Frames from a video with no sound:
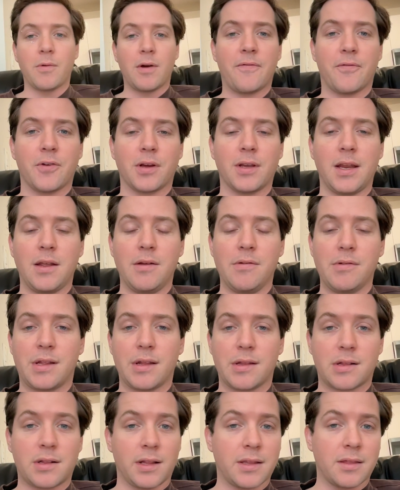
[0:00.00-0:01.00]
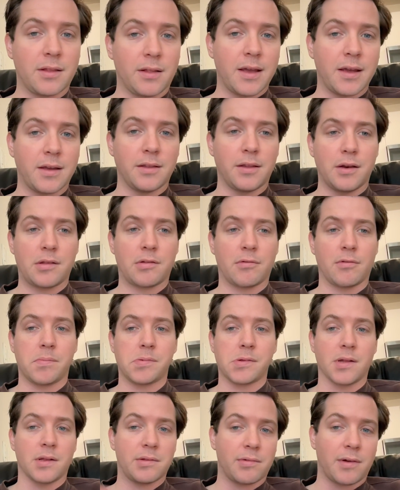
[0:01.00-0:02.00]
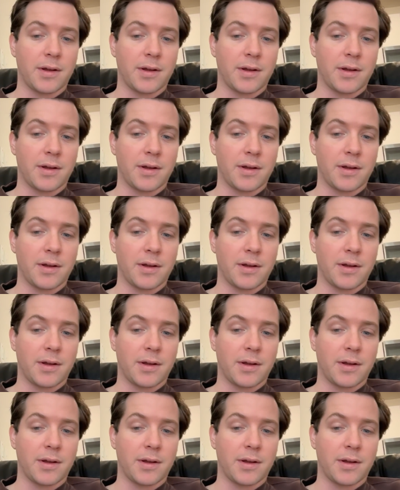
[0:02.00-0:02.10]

the way, if you're going to use this, click the link in the description